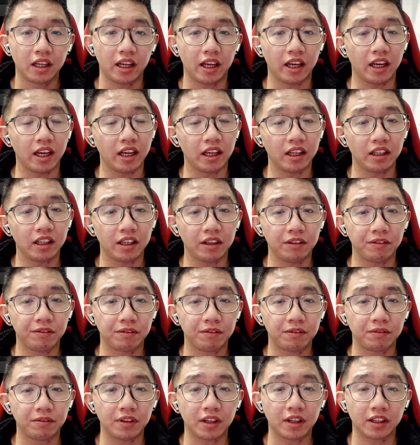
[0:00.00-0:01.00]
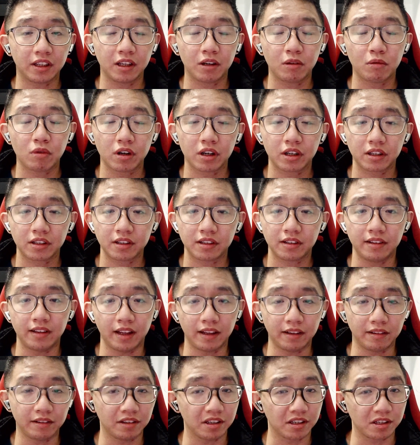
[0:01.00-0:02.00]
and if nothing works,
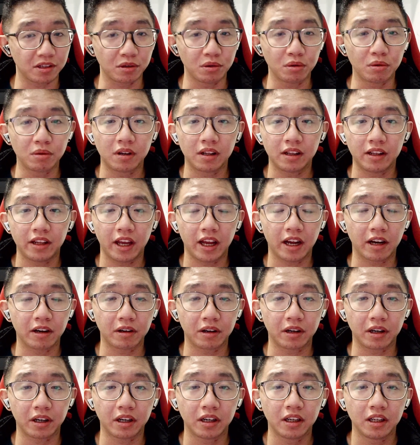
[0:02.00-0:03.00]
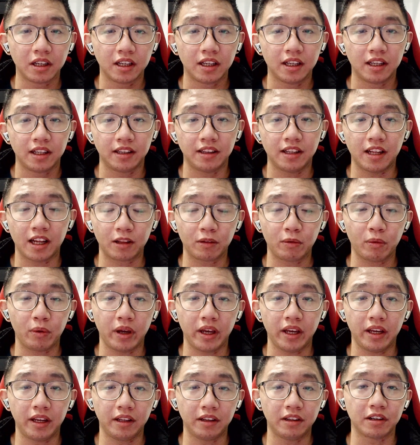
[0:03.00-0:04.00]
then just Google the error. That
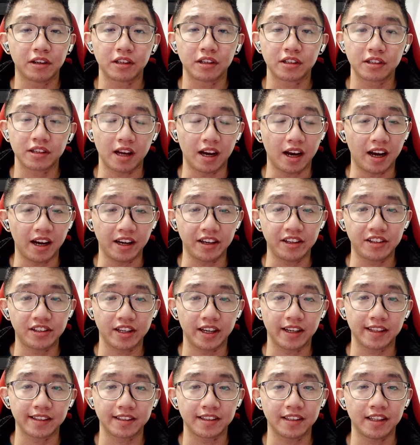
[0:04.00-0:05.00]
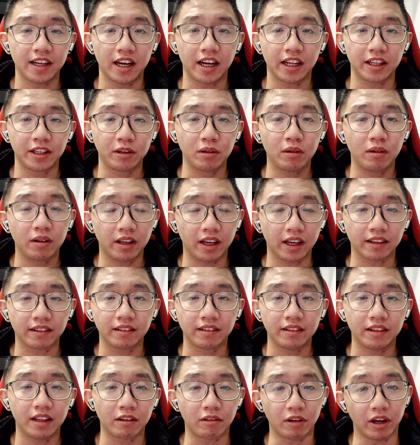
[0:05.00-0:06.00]
way, there's a high chance that you'll get
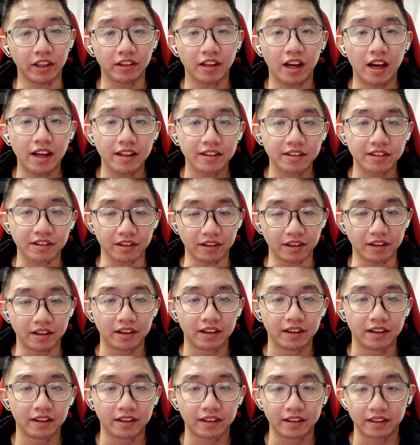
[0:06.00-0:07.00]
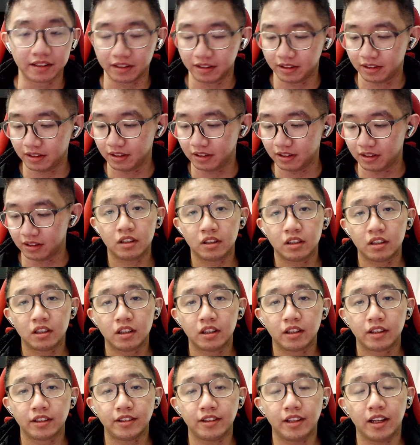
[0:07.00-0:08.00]
the right answer
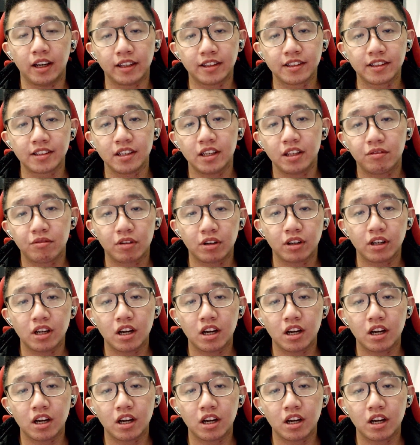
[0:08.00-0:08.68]
that's it for